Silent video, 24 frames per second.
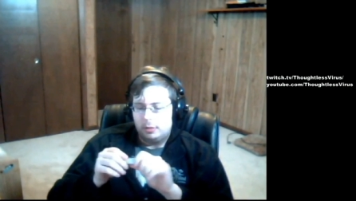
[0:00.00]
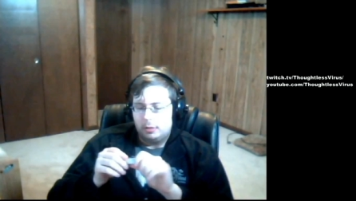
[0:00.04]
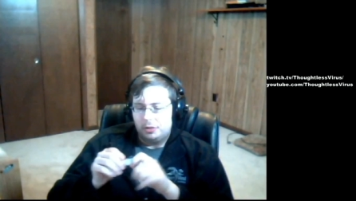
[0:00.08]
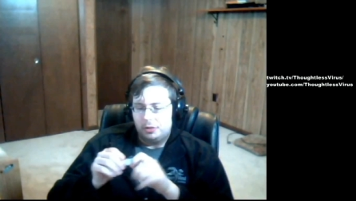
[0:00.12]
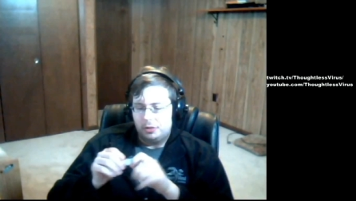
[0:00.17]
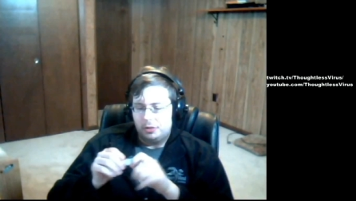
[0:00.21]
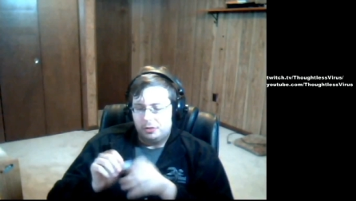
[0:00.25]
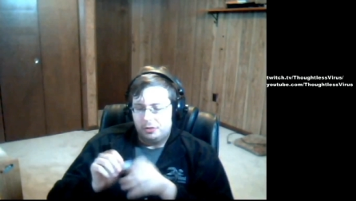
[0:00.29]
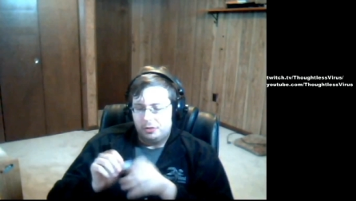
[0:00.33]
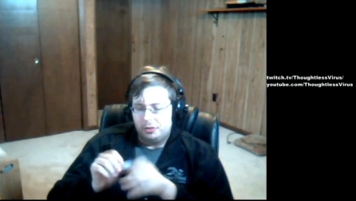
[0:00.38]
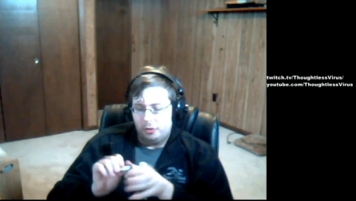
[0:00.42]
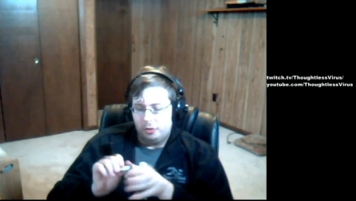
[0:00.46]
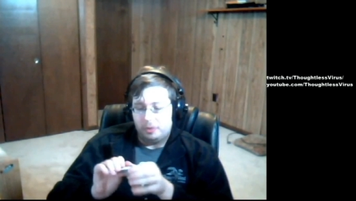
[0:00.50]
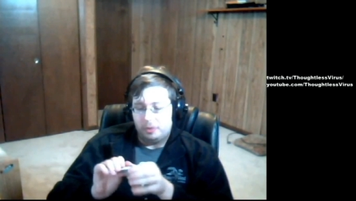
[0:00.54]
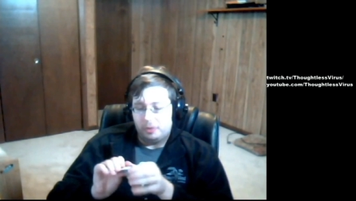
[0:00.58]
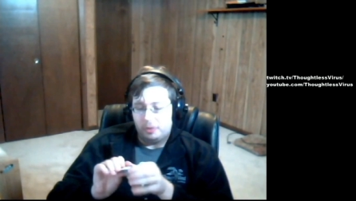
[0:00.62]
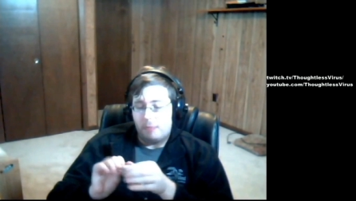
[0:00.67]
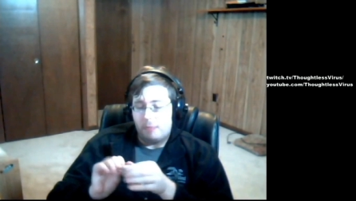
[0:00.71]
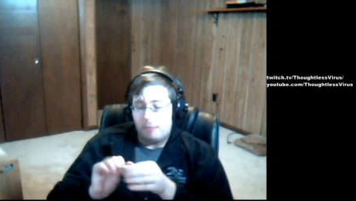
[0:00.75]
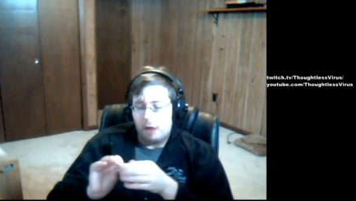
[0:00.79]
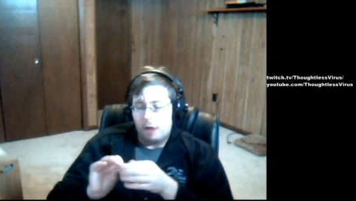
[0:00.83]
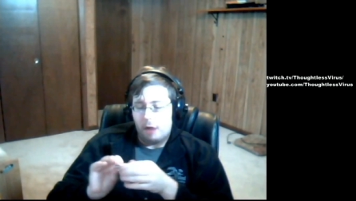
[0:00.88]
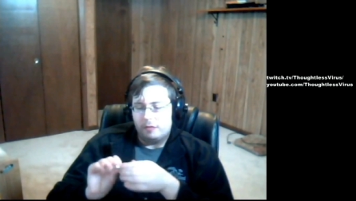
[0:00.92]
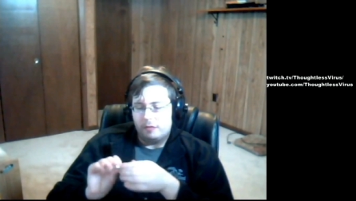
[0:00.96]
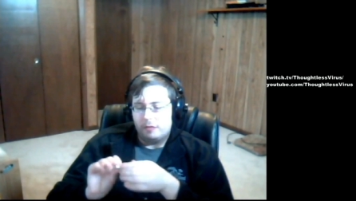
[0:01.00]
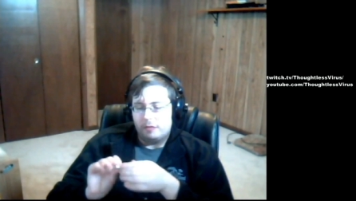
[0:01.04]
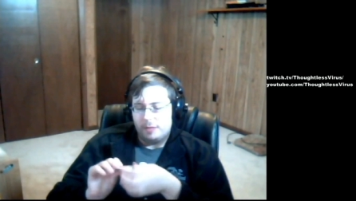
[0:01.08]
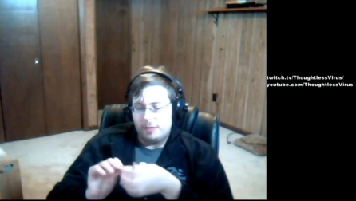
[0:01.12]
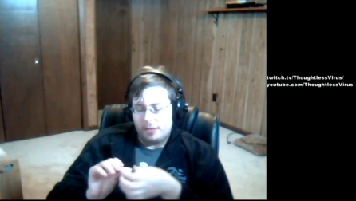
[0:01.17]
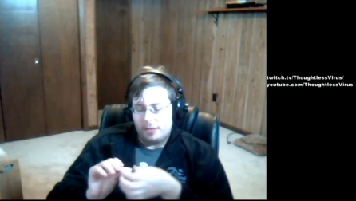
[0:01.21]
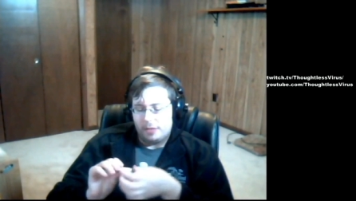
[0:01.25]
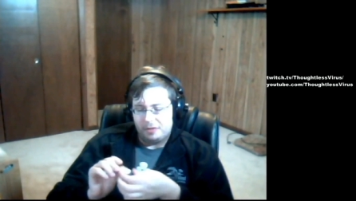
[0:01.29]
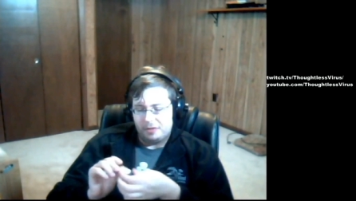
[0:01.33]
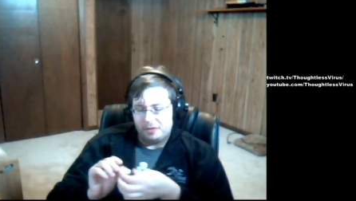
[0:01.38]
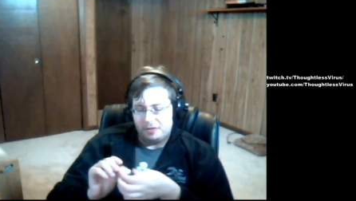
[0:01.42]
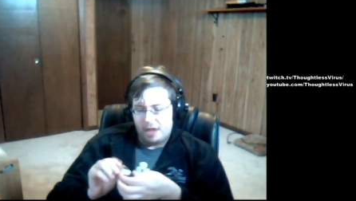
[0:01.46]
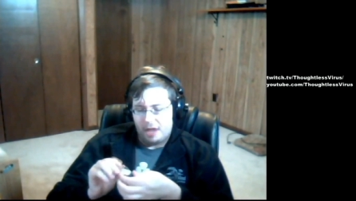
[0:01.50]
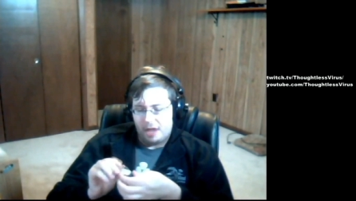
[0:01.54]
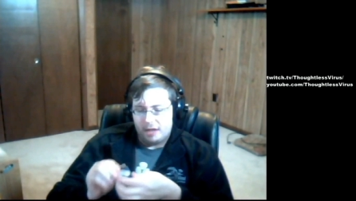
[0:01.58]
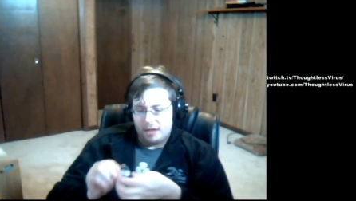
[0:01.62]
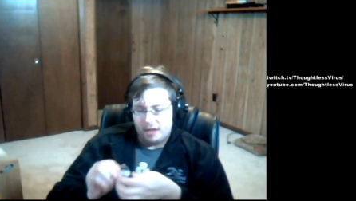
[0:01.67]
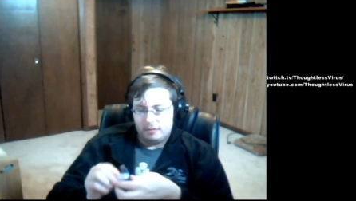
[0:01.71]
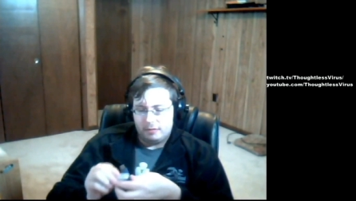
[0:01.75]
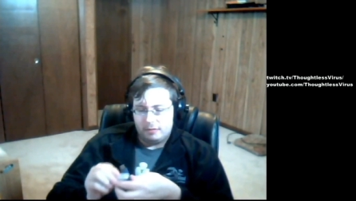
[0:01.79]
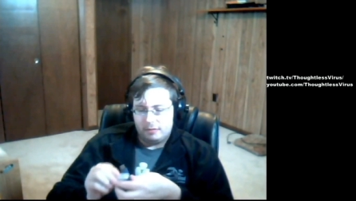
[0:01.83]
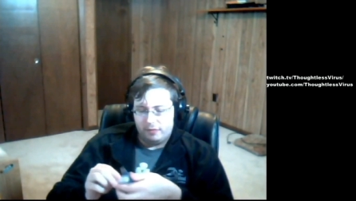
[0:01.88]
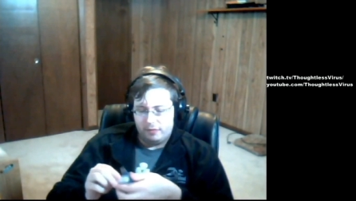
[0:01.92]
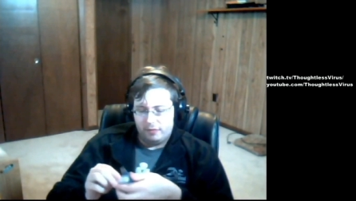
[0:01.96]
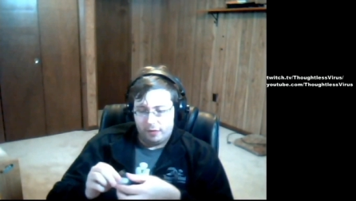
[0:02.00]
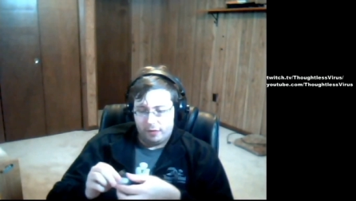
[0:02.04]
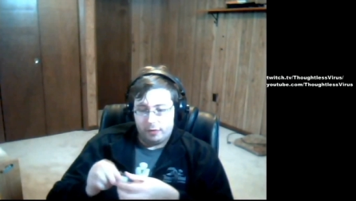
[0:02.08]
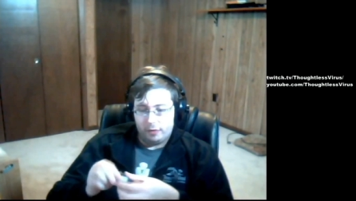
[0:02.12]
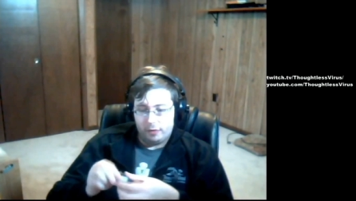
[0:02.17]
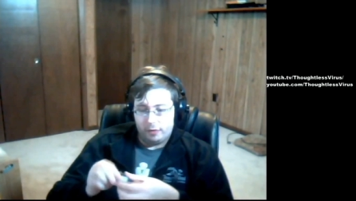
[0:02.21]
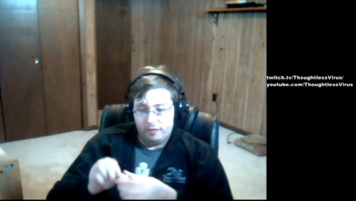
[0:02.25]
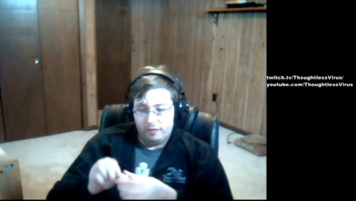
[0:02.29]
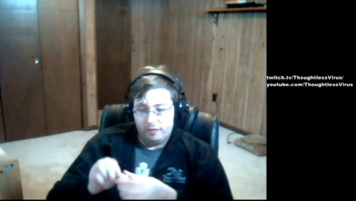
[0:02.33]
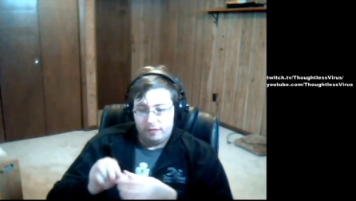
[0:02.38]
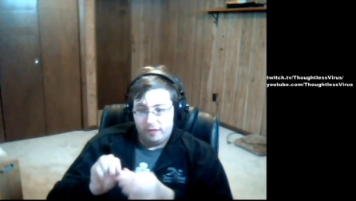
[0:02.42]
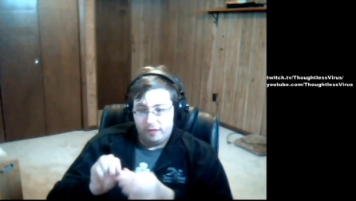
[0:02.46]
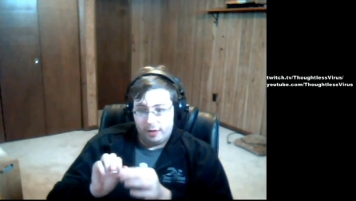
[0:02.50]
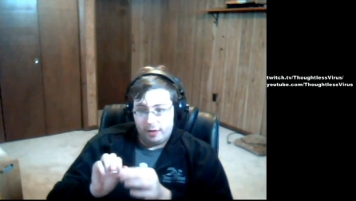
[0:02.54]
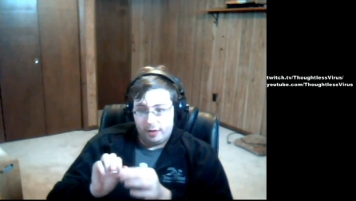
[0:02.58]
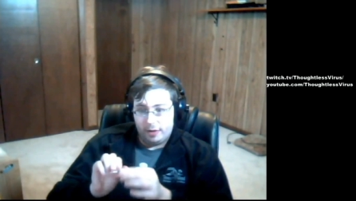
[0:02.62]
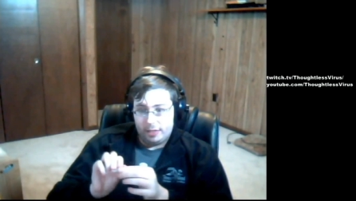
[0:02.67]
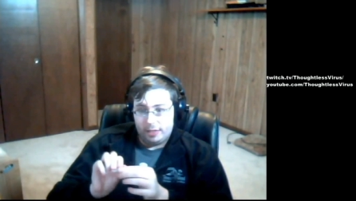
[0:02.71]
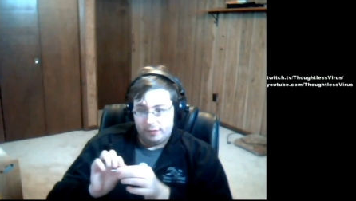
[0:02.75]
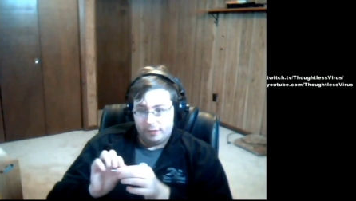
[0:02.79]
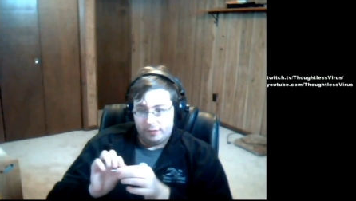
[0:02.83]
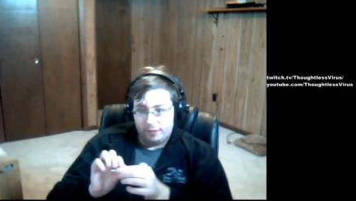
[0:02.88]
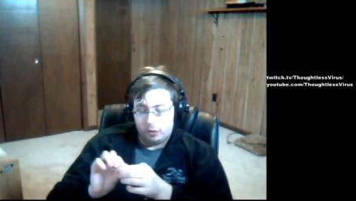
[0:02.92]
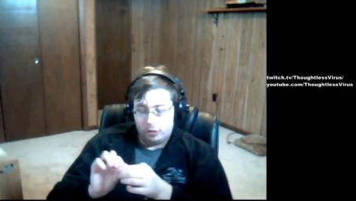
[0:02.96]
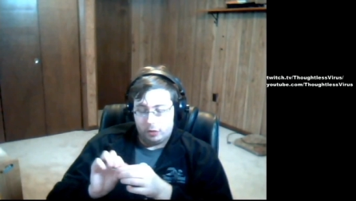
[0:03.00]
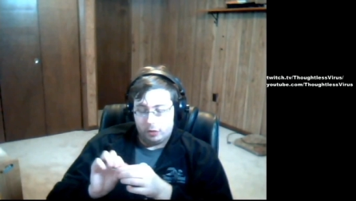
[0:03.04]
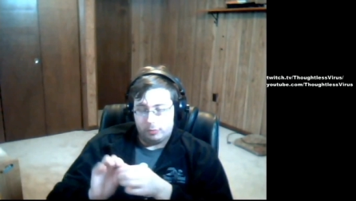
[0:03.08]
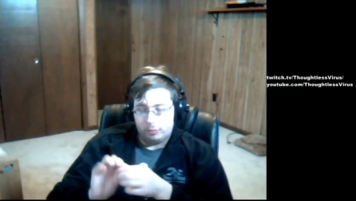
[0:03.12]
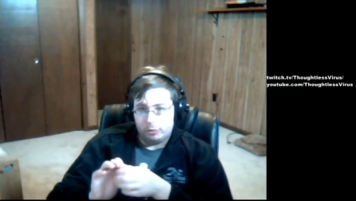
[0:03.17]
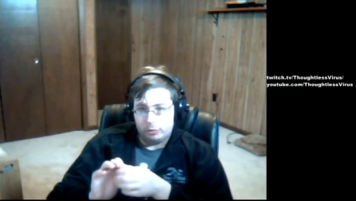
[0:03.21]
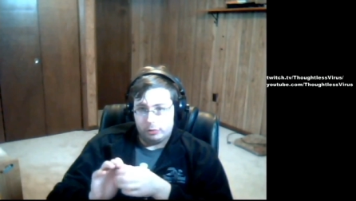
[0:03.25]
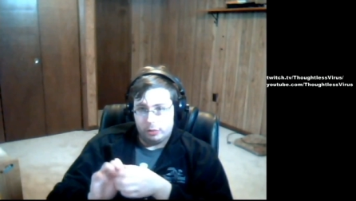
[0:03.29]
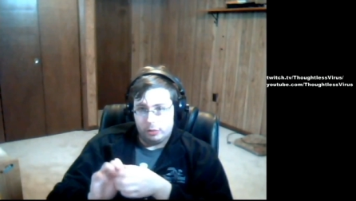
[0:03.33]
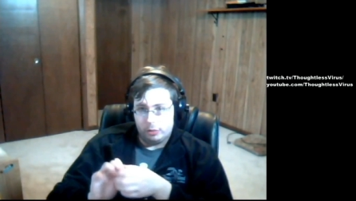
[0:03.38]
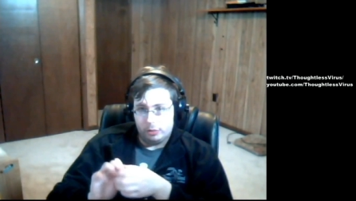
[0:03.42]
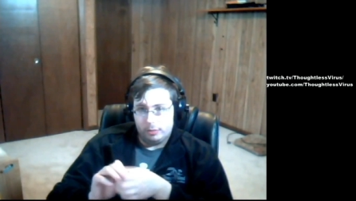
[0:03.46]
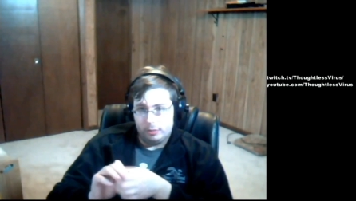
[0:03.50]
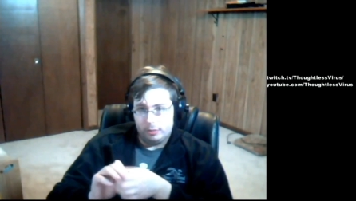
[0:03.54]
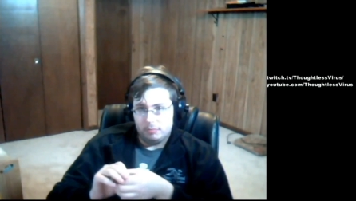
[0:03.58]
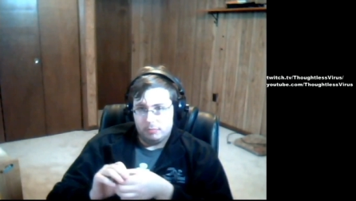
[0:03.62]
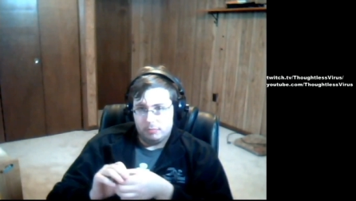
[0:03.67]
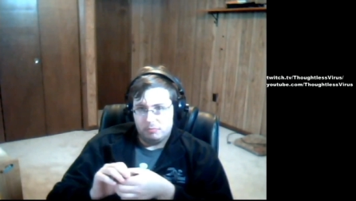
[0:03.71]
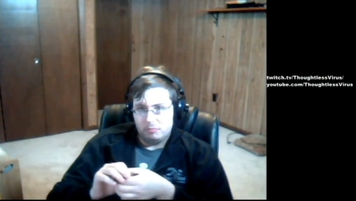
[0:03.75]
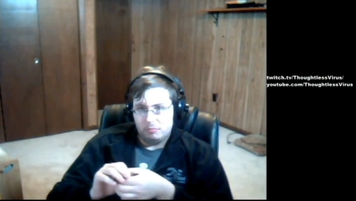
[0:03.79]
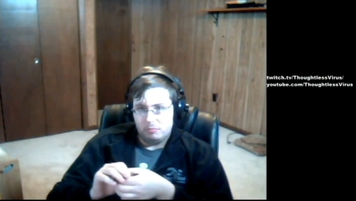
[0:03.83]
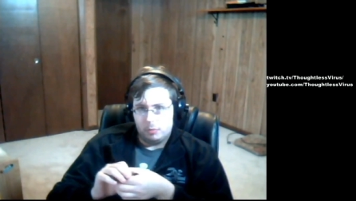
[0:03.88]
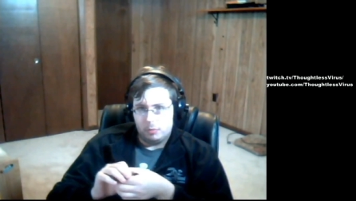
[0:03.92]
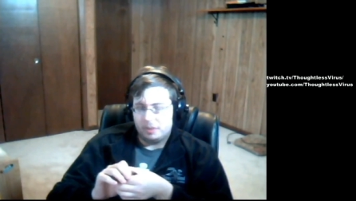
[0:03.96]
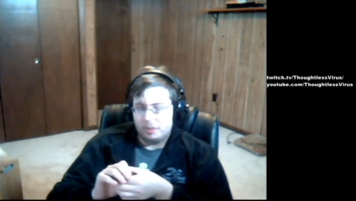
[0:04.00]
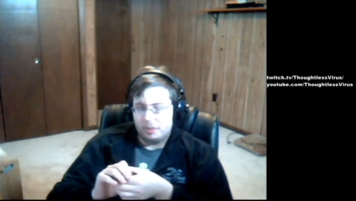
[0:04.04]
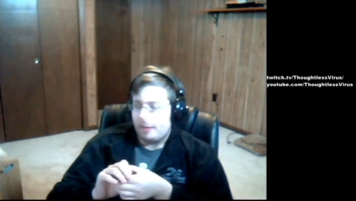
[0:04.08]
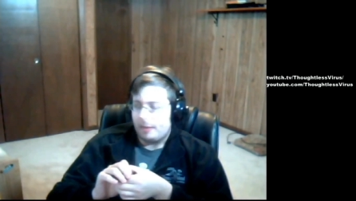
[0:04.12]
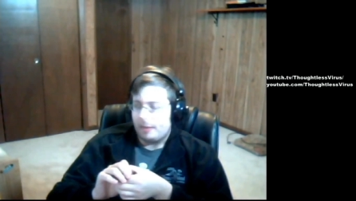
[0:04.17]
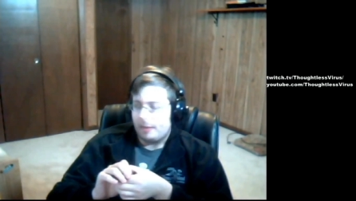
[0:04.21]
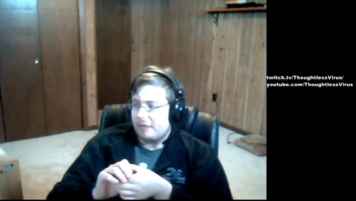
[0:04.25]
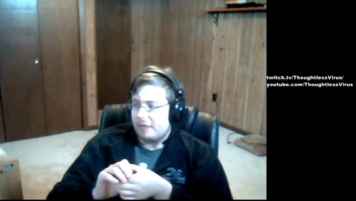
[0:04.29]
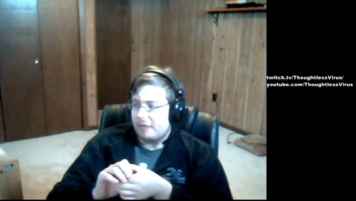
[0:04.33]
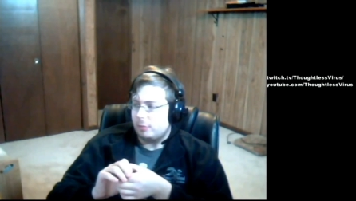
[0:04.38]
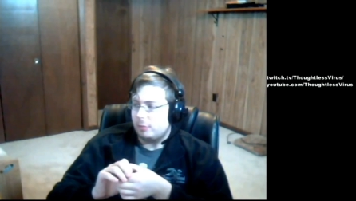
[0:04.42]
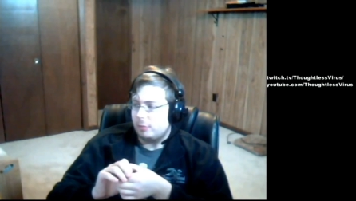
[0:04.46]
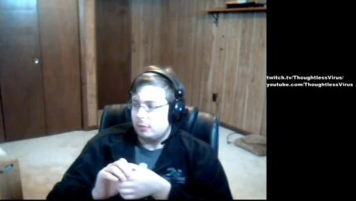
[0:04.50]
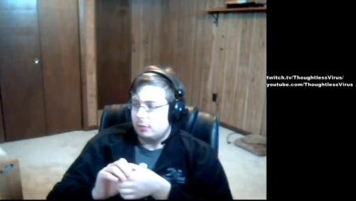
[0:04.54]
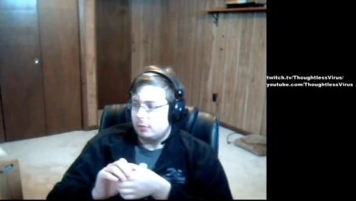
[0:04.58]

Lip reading: Door is barred from the other side. Very, very, very difficult to push open. What's the password?